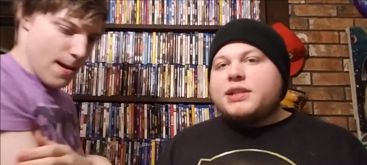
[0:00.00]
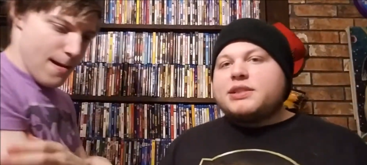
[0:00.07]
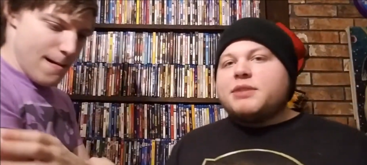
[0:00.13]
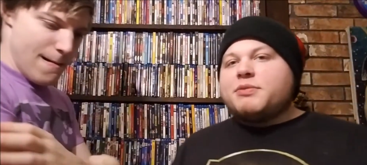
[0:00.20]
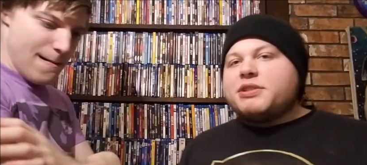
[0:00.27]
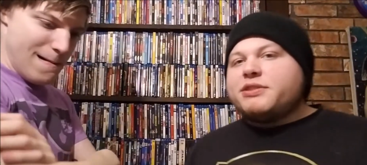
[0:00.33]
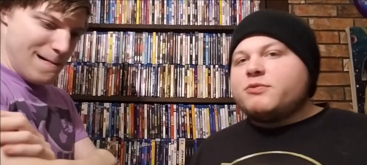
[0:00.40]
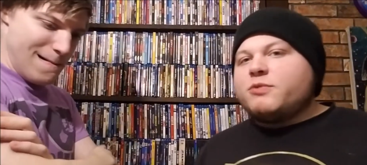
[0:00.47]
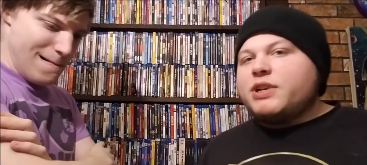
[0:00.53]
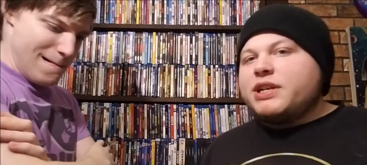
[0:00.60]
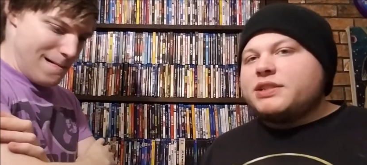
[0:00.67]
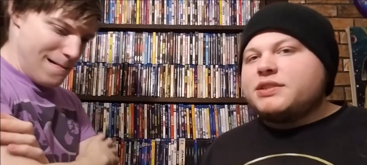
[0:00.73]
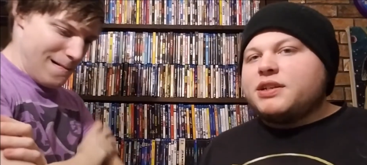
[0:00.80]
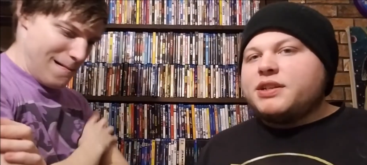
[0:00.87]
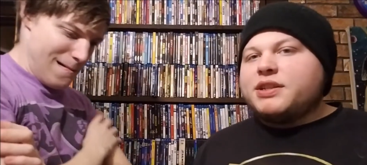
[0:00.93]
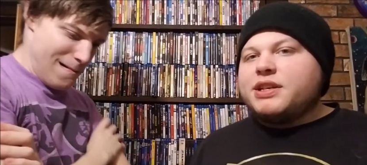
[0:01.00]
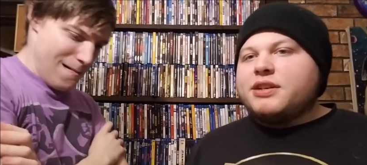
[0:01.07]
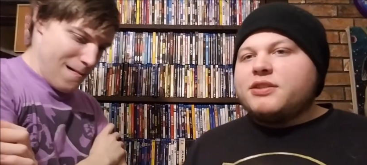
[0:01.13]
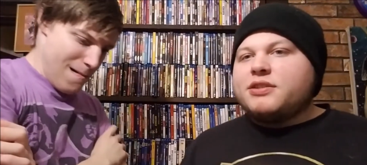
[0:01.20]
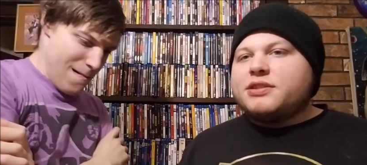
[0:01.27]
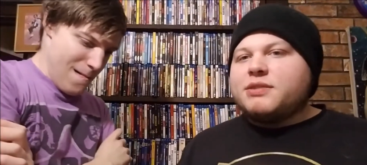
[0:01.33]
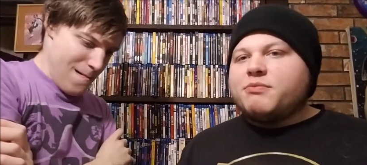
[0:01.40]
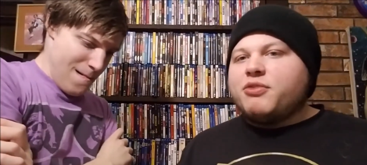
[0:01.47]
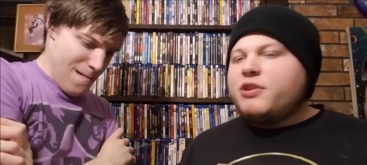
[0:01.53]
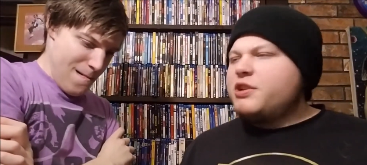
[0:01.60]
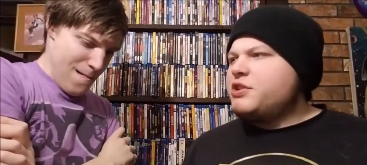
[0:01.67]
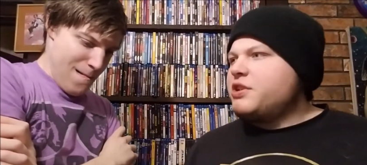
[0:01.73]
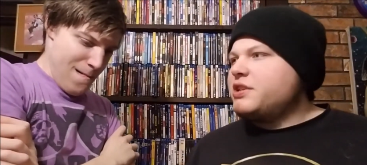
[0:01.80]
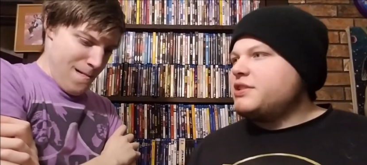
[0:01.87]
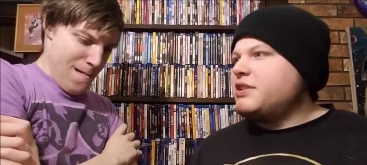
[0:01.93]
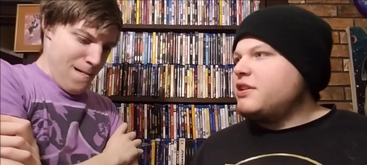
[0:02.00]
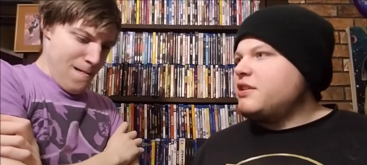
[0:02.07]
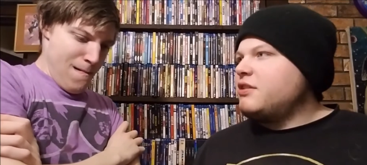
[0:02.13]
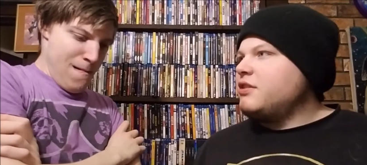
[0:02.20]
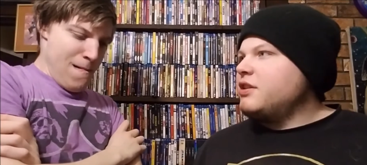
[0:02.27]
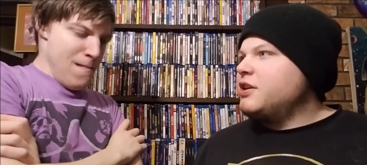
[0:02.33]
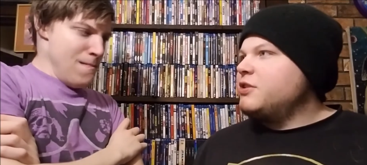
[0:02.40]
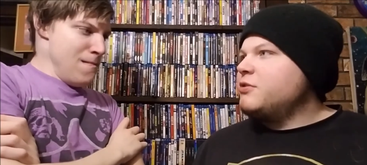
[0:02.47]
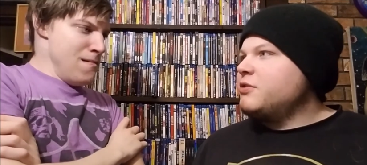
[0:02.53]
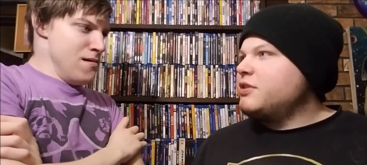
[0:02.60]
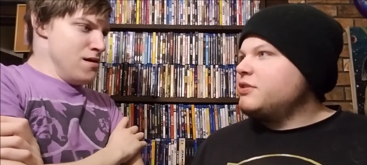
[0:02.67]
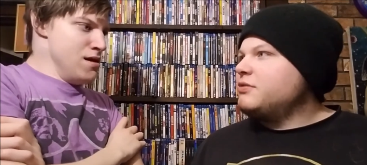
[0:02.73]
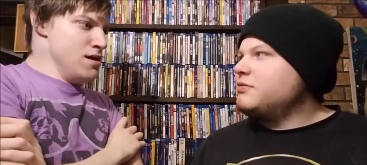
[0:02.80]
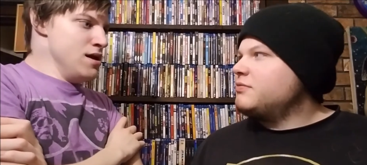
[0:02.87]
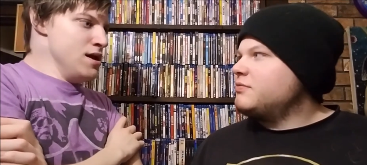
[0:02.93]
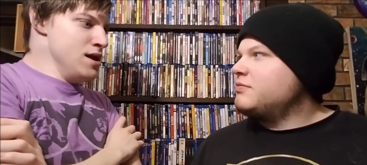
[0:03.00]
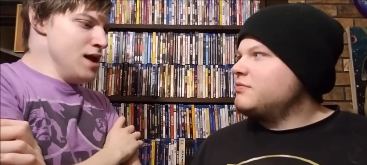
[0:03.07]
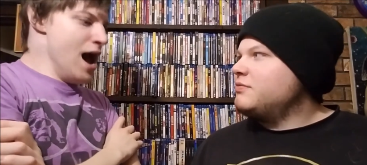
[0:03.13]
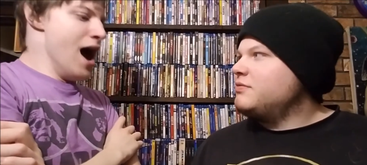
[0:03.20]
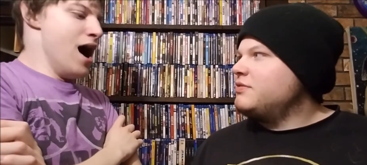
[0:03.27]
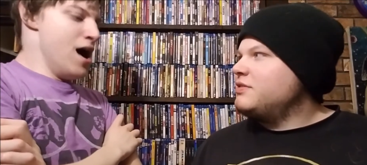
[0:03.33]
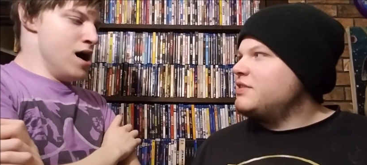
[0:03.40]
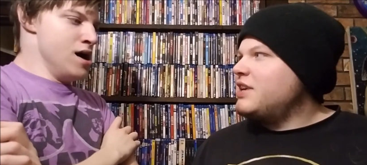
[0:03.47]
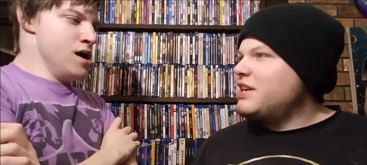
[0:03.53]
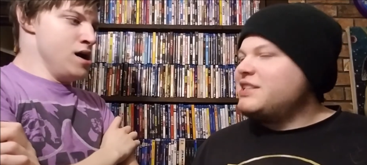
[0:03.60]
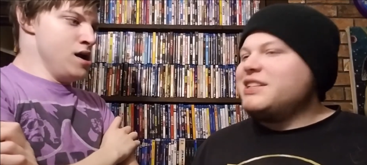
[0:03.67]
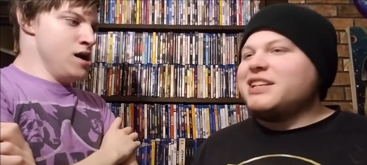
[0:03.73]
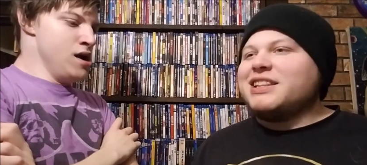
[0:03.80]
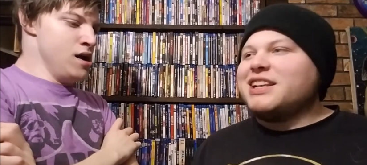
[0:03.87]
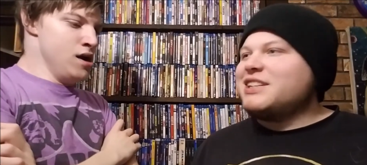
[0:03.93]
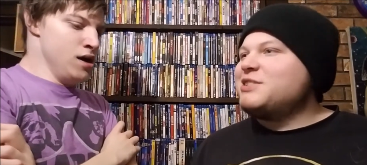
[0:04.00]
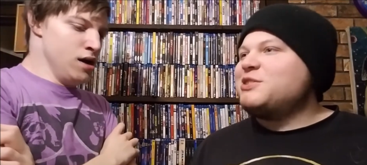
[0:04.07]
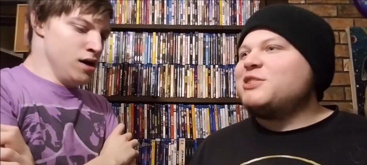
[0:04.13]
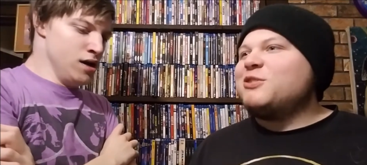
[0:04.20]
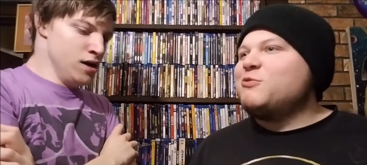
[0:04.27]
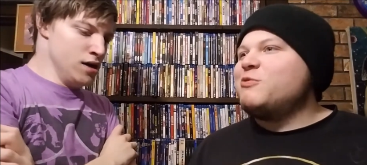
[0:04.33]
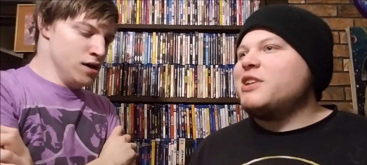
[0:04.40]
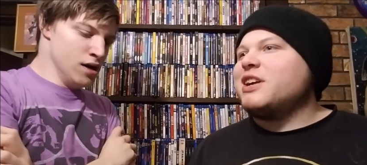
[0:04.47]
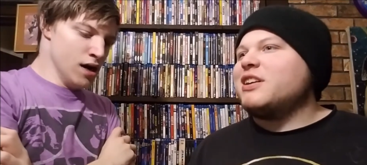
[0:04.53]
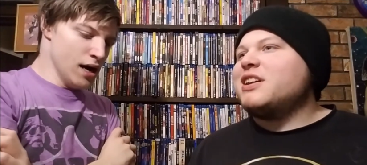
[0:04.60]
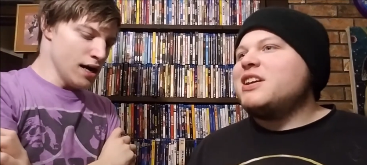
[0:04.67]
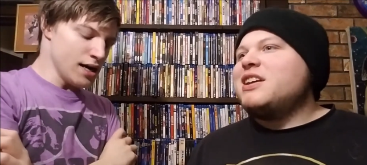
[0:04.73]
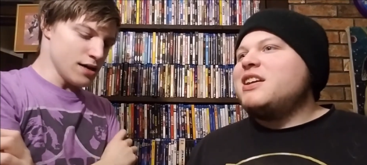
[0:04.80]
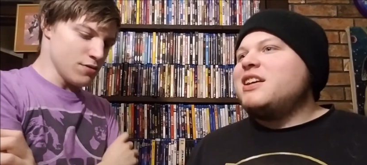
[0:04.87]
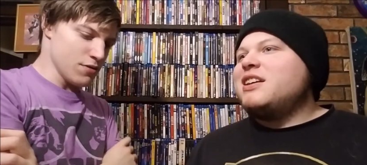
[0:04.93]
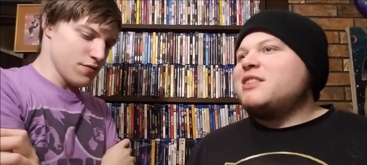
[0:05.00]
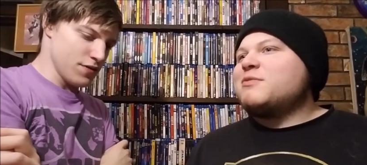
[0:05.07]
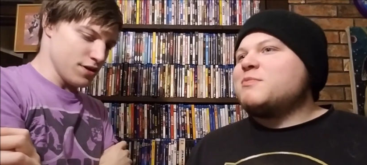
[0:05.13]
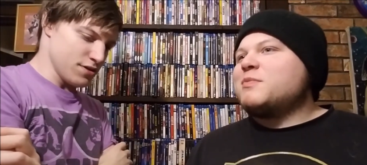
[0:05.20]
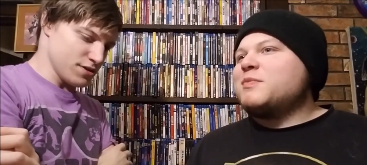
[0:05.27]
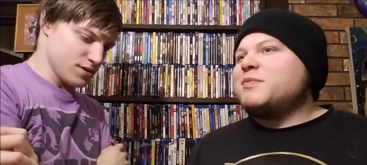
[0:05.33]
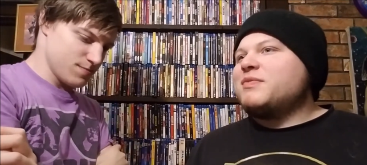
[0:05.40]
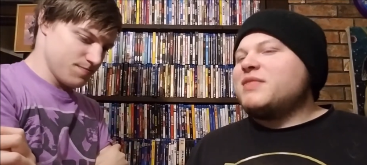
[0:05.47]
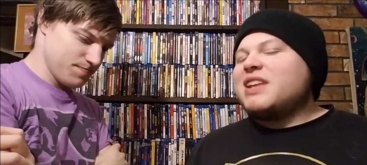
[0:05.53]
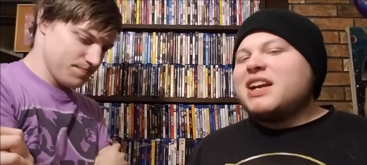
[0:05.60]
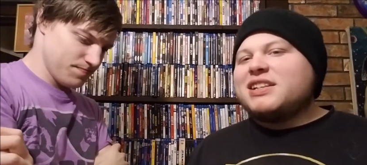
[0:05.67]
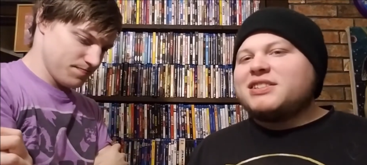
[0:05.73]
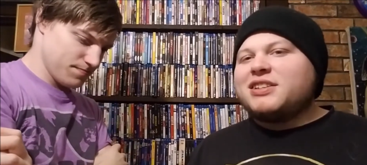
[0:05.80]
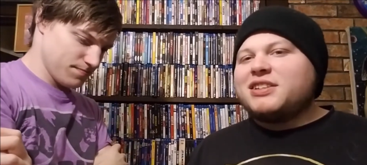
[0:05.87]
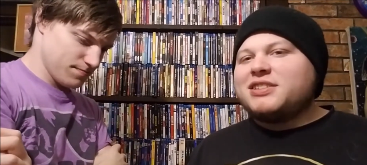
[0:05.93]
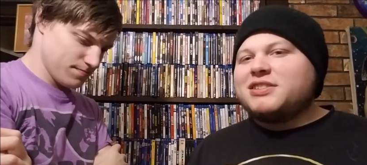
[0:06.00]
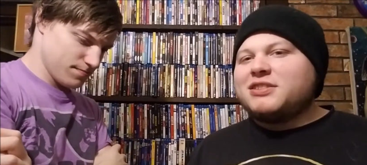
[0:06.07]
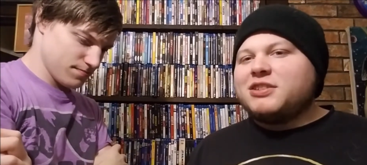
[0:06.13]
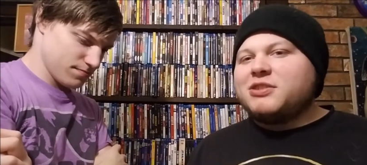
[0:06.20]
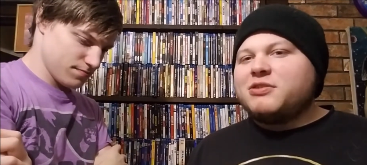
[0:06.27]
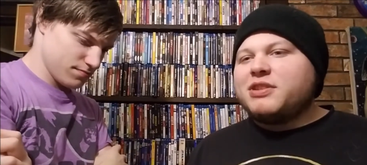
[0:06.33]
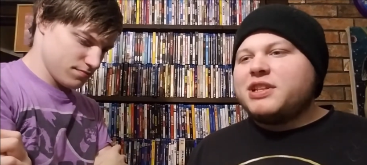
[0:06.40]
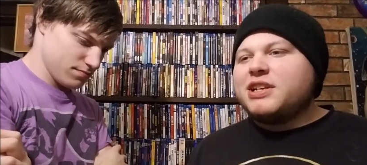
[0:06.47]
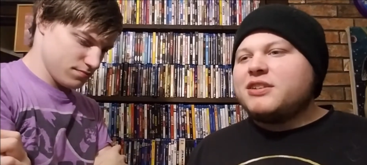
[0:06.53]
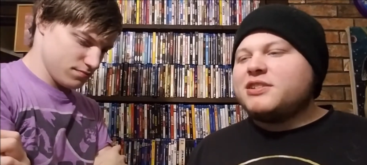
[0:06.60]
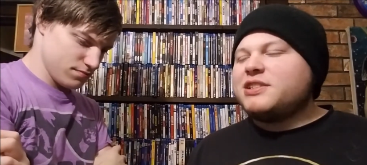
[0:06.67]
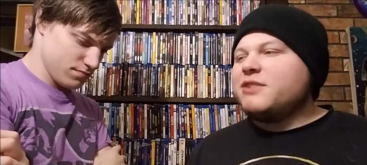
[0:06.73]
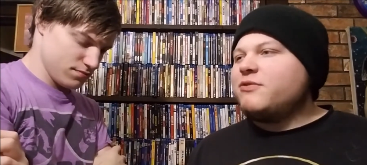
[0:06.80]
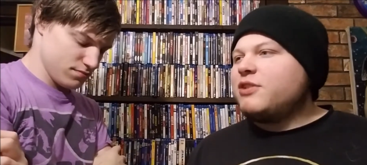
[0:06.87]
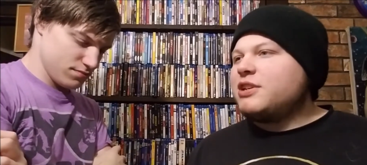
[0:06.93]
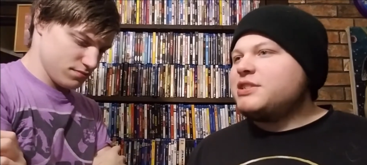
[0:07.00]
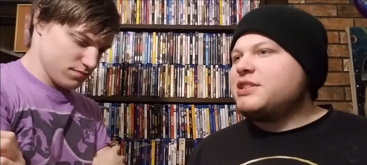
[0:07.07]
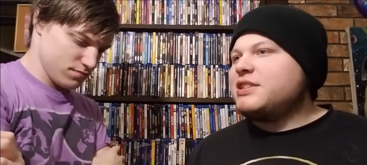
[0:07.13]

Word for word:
Speaker 1: up, this is the one I saw in theaters. I'm pretty sure I saw it alone. Yeah. I did. That's so weird. I refused. I saw this alone in theaters. I've watched it a